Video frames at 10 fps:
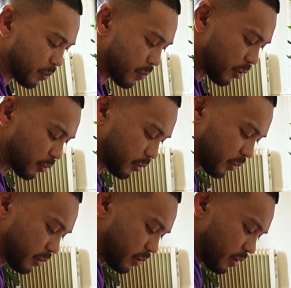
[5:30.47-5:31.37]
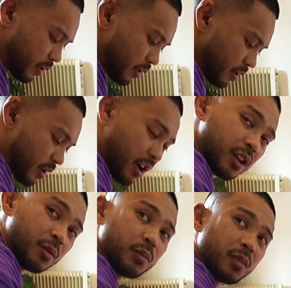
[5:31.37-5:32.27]
motion, I
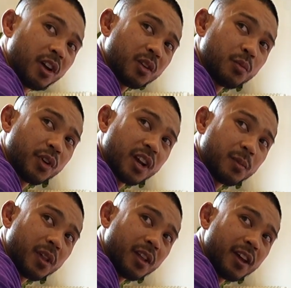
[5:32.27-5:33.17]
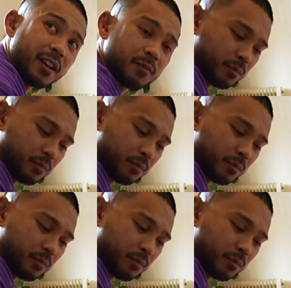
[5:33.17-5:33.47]
can bring it up like that.